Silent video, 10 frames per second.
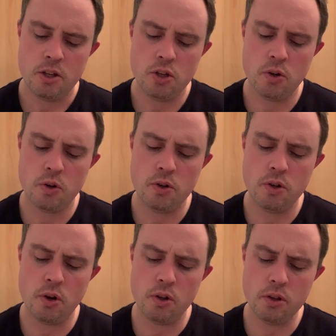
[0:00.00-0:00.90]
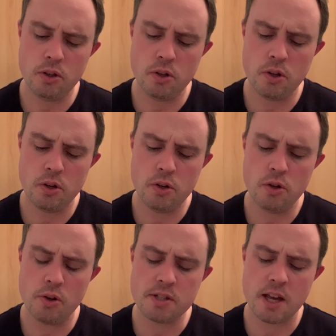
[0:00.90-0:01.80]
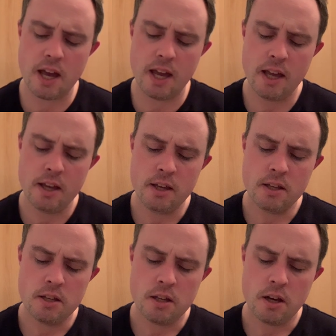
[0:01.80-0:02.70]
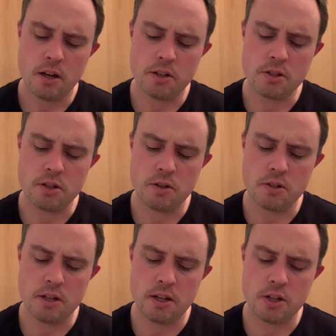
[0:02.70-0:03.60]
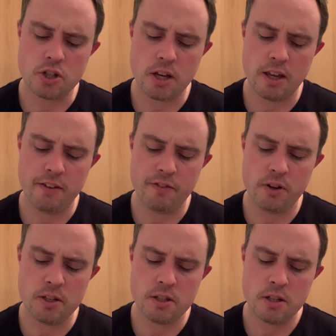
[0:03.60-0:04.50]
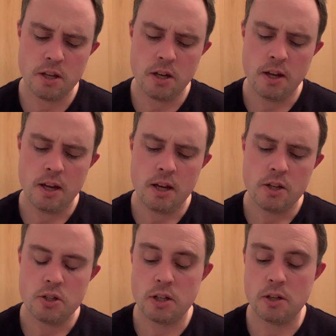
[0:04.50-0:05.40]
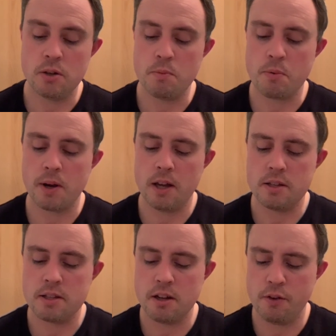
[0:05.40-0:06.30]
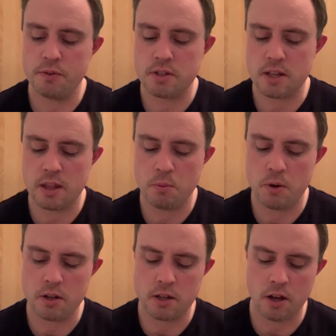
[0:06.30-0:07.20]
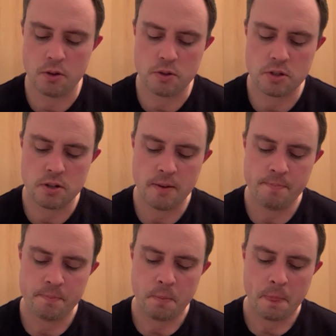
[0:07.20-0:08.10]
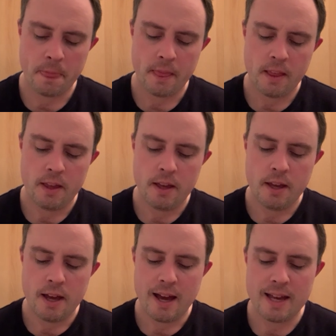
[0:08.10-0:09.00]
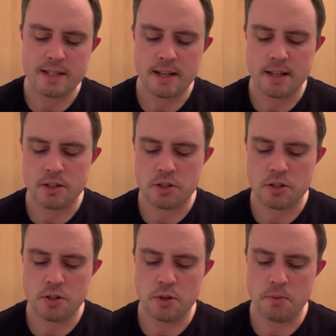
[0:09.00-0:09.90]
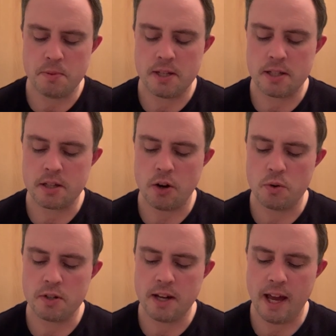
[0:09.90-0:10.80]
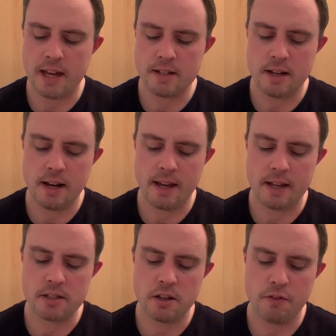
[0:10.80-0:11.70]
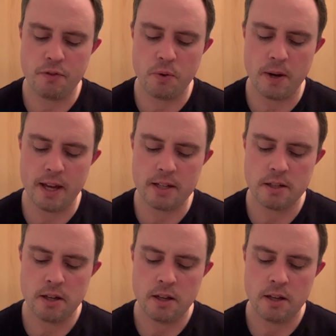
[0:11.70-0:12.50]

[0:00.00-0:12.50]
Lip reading: "You're not a—" asked Susan in a shaky voice. She couldn't bring herself to say the word ghost. Aslan stooped his golden head and licked her forehead.